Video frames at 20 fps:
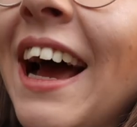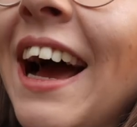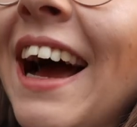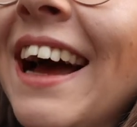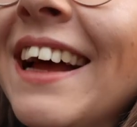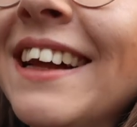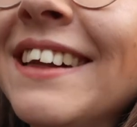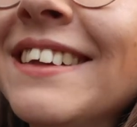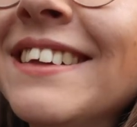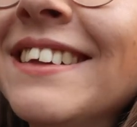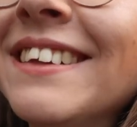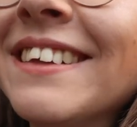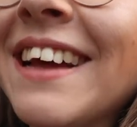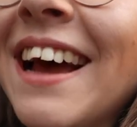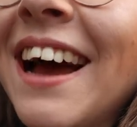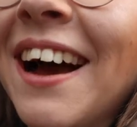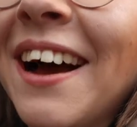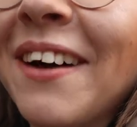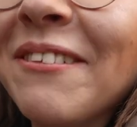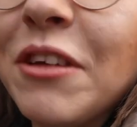And
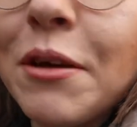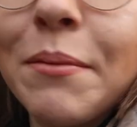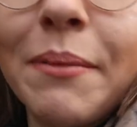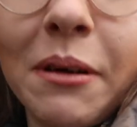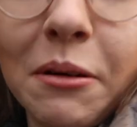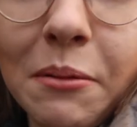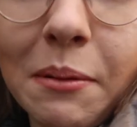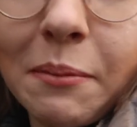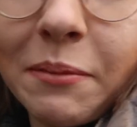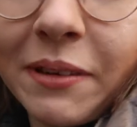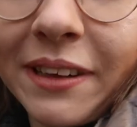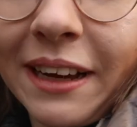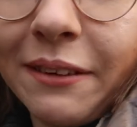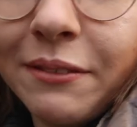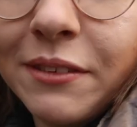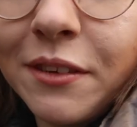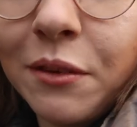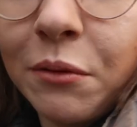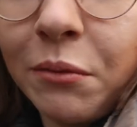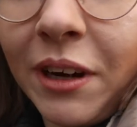you might remember
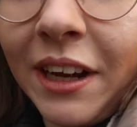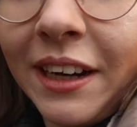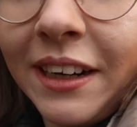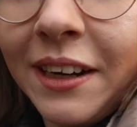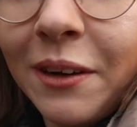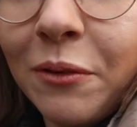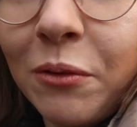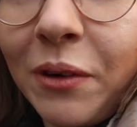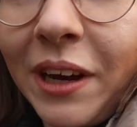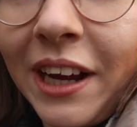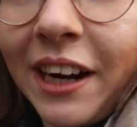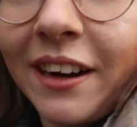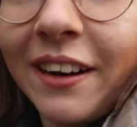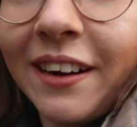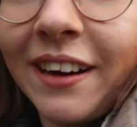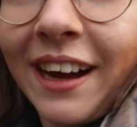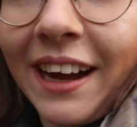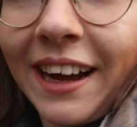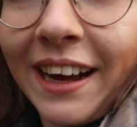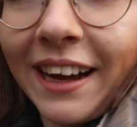that was the one
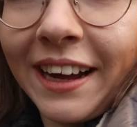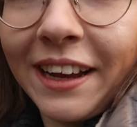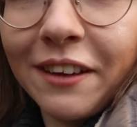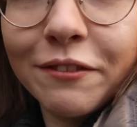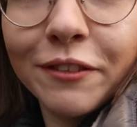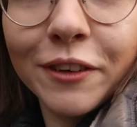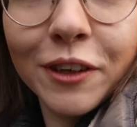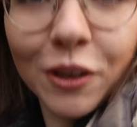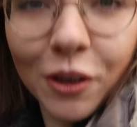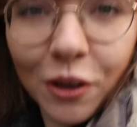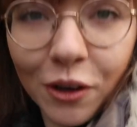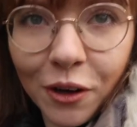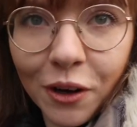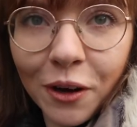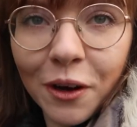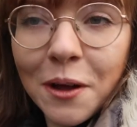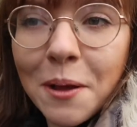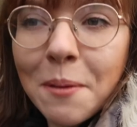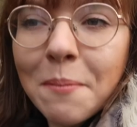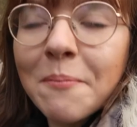where I
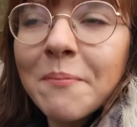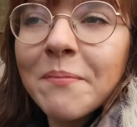forgot